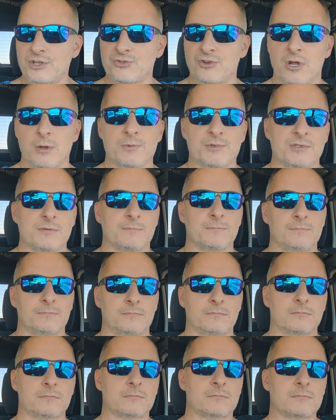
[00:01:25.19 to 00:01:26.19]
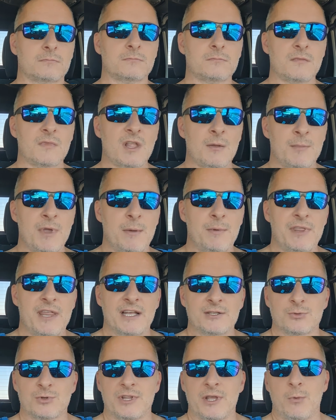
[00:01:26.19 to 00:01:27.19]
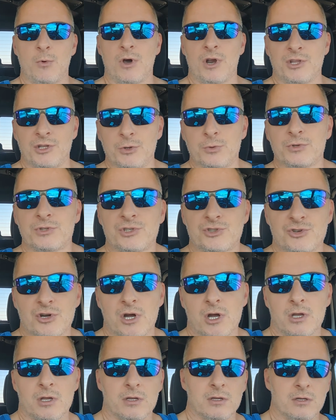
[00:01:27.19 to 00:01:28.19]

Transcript: trims. Maybe that's what they want to do with the truck.